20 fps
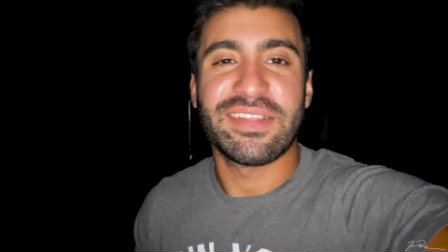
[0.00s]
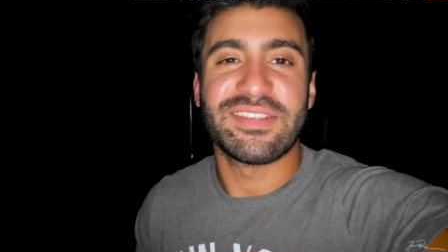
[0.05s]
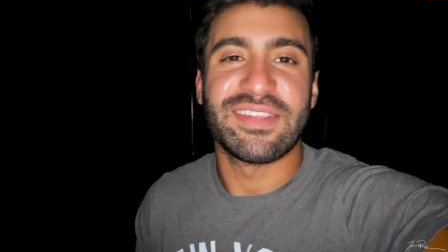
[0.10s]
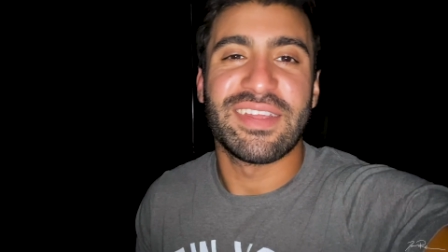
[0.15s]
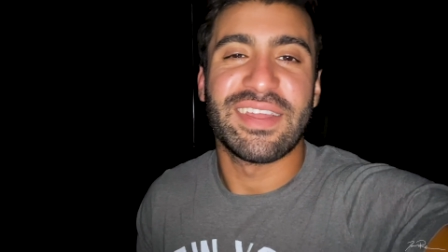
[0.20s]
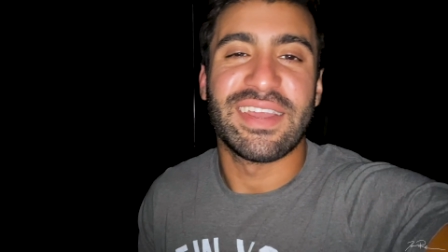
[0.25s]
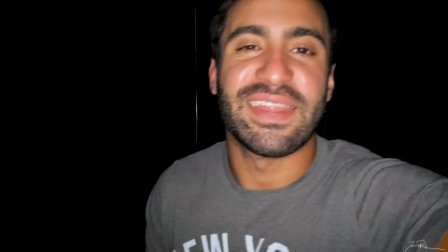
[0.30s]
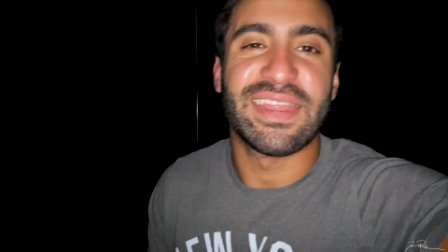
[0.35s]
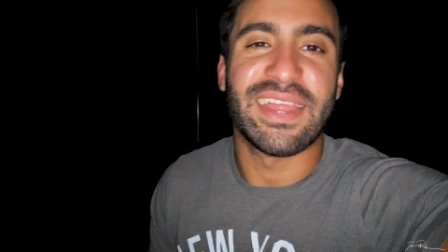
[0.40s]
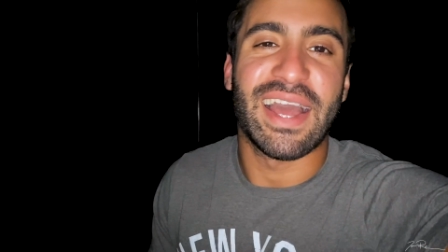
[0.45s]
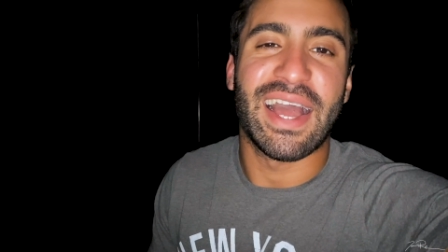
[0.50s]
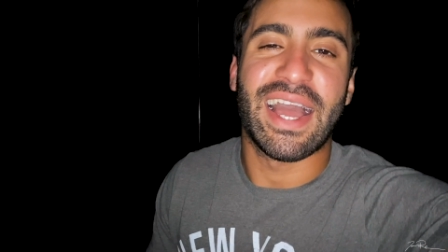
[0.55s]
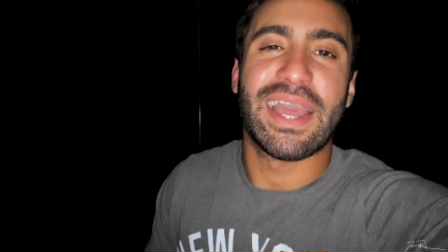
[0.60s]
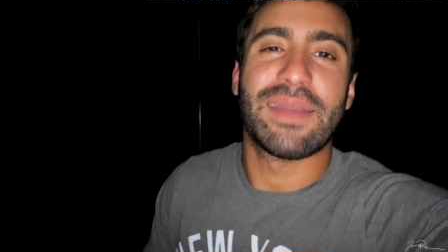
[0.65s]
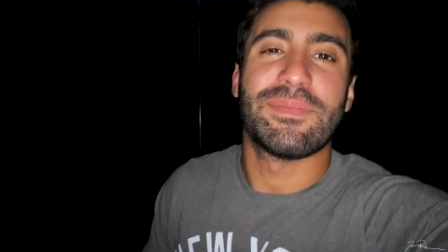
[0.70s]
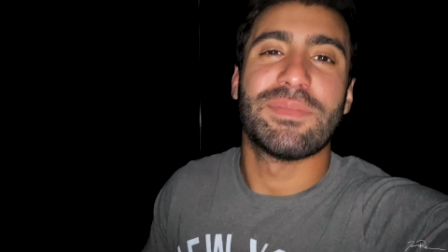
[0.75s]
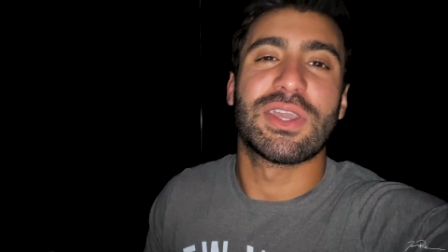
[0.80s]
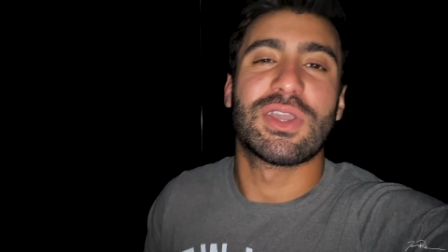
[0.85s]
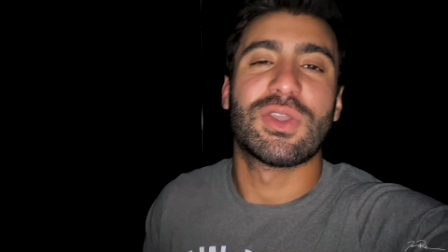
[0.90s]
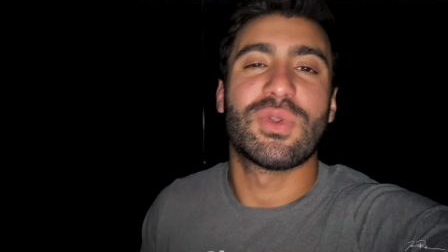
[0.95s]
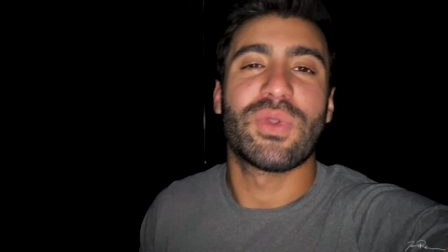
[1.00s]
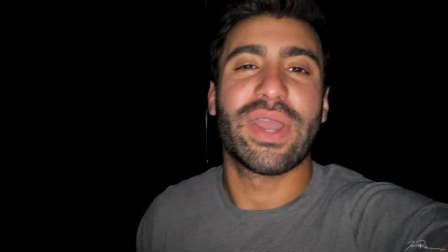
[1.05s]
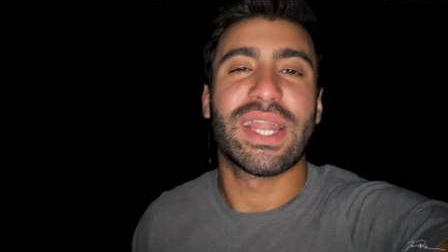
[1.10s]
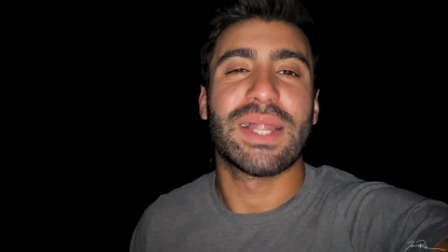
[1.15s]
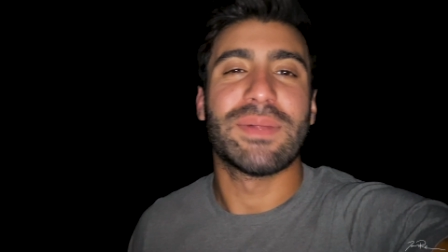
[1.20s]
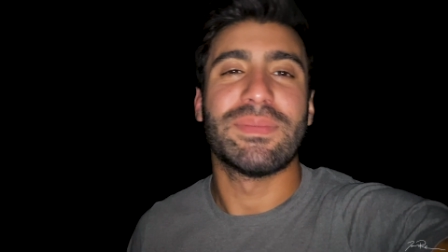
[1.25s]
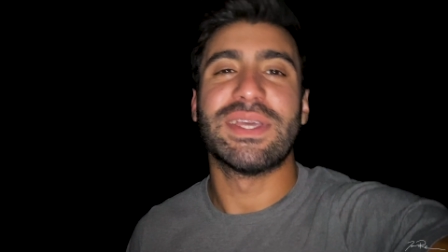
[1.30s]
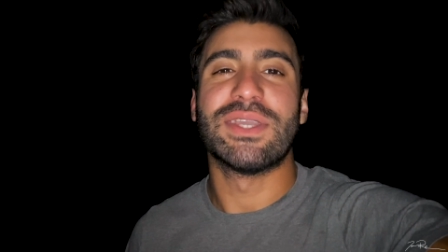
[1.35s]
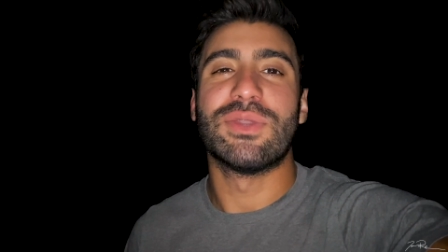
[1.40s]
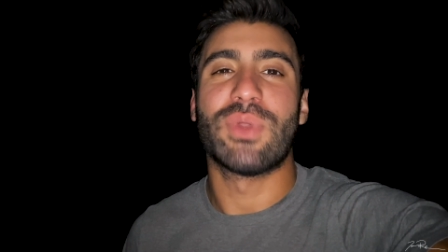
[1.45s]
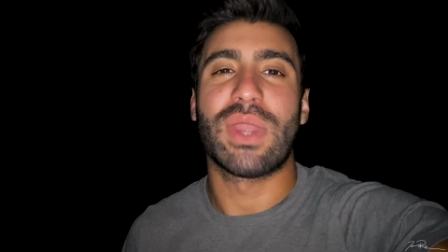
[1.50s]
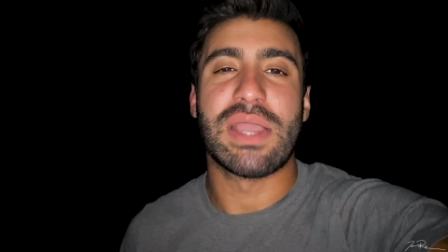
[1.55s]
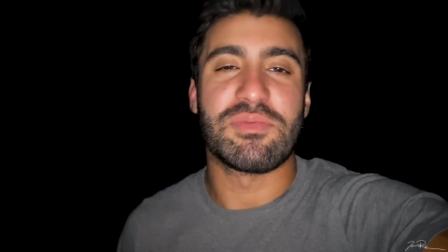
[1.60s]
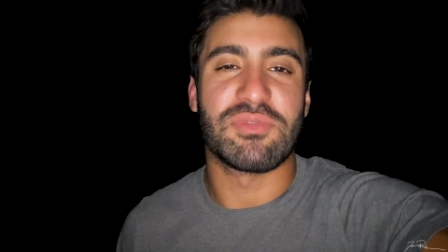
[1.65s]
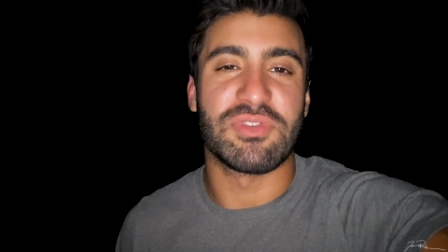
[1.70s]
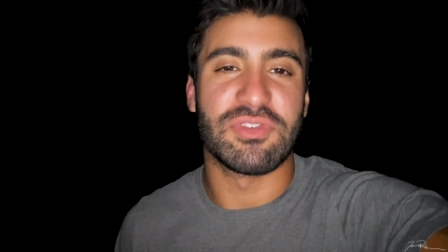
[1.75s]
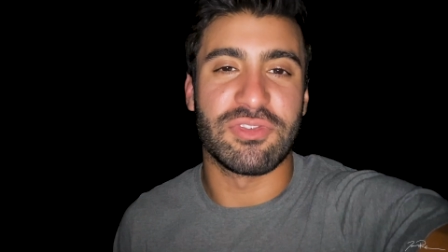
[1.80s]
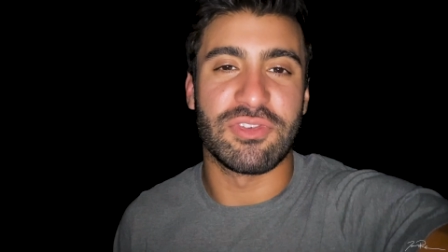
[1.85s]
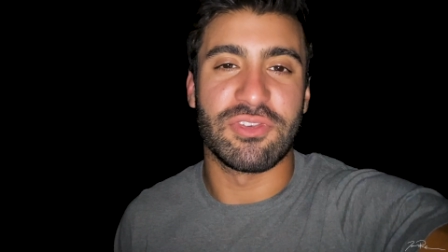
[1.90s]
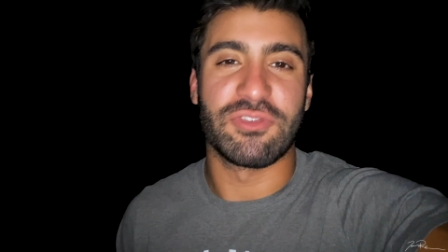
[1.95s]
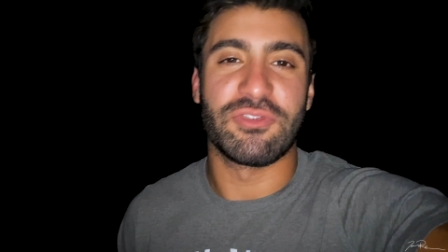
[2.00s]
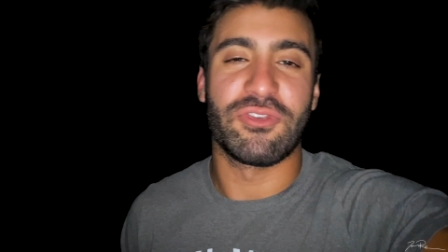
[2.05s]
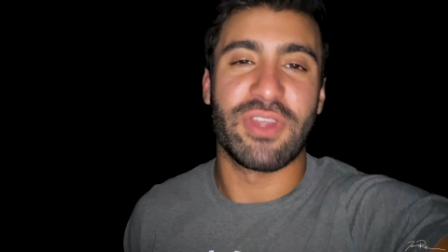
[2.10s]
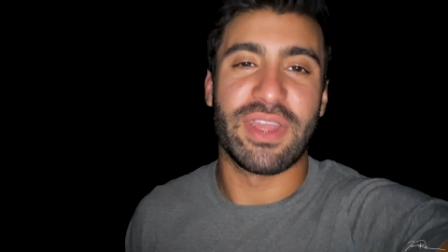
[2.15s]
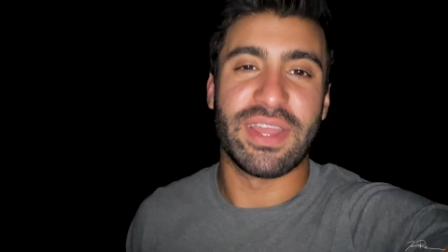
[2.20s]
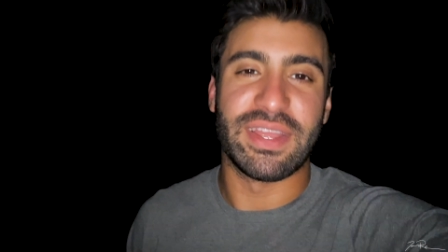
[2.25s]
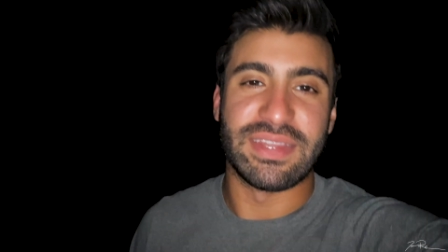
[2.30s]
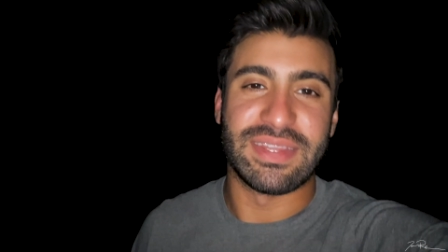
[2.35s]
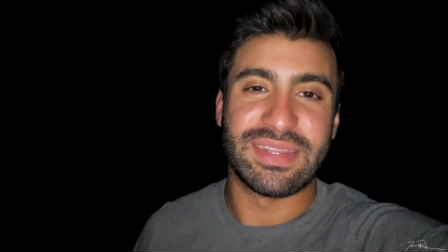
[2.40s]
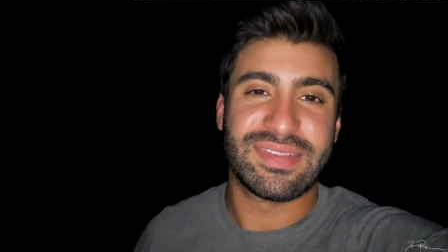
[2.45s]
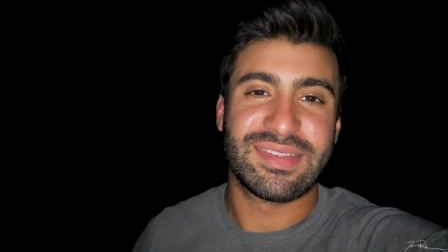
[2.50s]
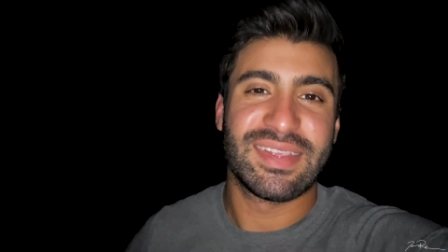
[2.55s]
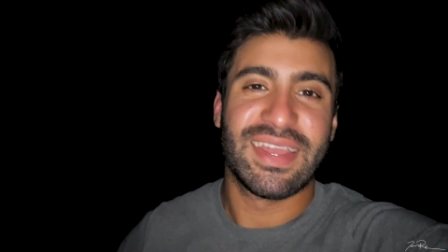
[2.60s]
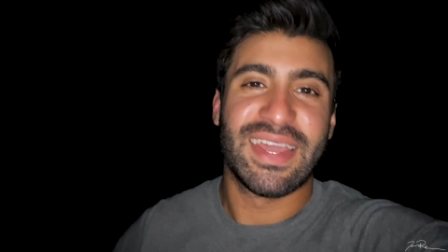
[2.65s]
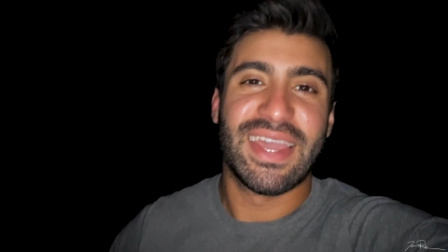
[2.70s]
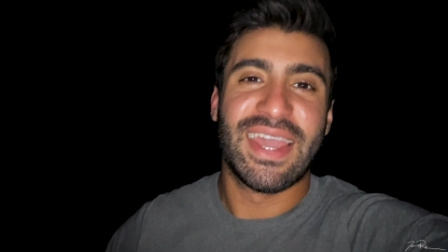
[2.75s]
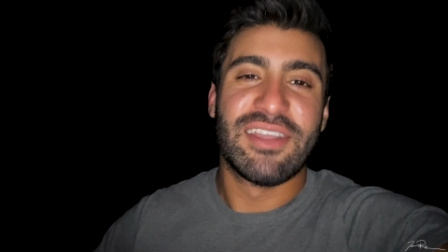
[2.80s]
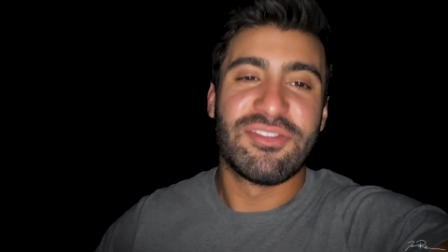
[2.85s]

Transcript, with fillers: say that I am incredibly grateful for friends.